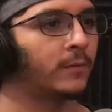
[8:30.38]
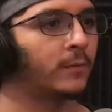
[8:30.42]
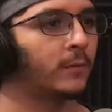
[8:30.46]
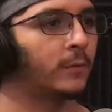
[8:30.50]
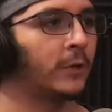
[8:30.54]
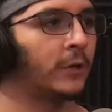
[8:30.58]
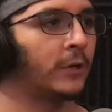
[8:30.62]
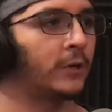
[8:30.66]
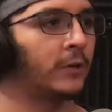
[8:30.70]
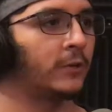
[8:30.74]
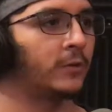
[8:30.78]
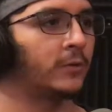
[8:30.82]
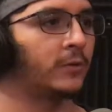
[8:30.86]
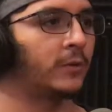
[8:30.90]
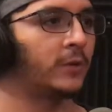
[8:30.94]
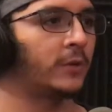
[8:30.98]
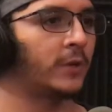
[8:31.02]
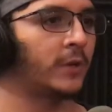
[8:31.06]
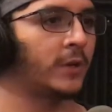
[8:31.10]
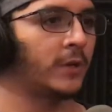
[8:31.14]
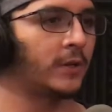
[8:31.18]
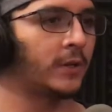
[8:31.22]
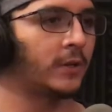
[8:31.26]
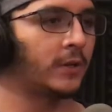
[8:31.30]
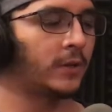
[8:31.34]
Wow.
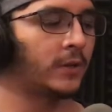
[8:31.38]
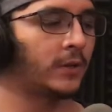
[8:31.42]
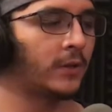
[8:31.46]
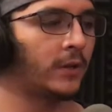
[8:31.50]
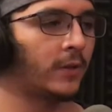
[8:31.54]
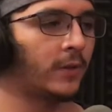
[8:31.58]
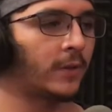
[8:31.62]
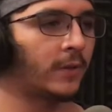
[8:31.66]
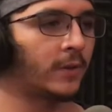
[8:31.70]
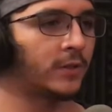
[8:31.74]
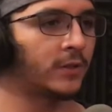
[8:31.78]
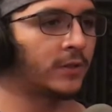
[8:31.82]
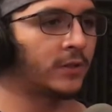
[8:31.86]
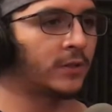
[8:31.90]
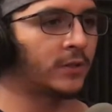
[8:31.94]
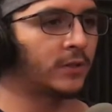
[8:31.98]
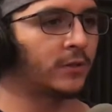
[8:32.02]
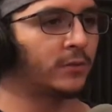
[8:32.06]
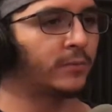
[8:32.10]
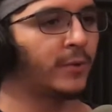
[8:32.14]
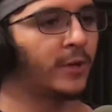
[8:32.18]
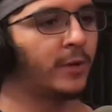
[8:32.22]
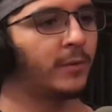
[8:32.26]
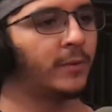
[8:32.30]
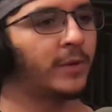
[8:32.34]
Okay, I thought so.
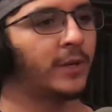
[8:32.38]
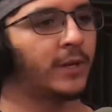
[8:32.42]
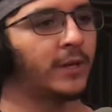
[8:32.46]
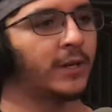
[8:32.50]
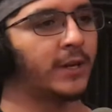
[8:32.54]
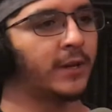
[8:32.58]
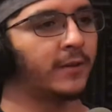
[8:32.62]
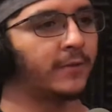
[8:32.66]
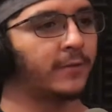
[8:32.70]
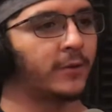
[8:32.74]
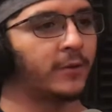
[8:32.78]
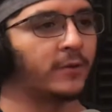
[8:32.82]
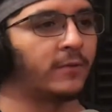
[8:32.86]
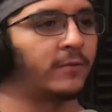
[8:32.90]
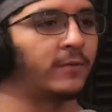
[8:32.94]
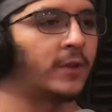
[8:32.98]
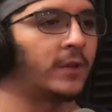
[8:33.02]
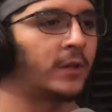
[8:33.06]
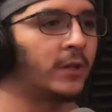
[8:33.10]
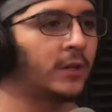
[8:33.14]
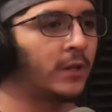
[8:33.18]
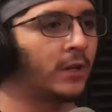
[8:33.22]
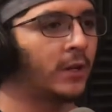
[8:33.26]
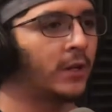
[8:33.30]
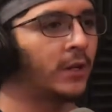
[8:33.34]
Maybe I have heard of
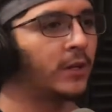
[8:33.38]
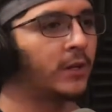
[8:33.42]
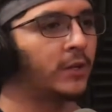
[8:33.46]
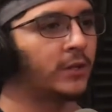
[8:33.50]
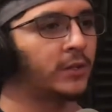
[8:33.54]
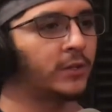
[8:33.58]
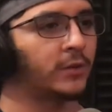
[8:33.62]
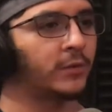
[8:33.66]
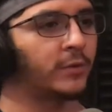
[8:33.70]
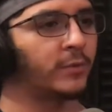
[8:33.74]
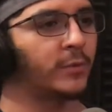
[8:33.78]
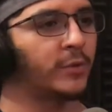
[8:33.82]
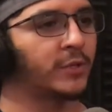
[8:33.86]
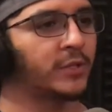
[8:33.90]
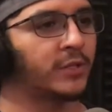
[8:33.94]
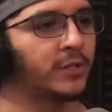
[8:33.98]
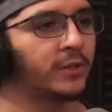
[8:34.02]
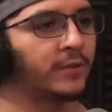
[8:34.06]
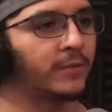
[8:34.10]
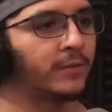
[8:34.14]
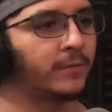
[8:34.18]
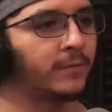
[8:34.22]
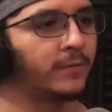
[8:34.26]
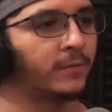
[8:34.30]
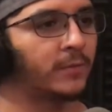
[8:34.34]
it. So it must
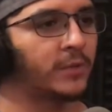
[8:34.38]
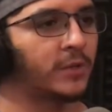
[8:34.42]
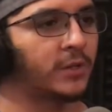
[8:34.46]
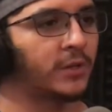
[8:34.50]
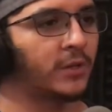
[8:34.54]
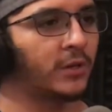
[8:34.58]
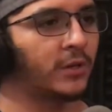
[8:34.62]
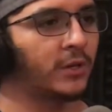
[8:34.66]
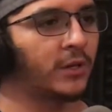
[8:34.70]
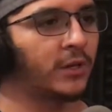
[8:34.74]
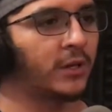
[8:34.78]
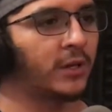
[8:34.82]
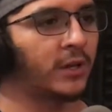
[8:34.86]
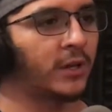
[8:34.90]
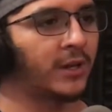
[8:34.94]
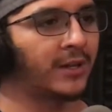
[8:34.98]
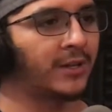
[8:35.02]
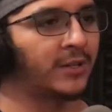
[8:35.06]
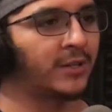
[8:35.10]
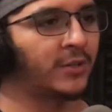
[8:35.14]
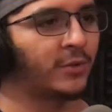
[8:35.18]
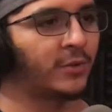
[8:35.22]
have started in like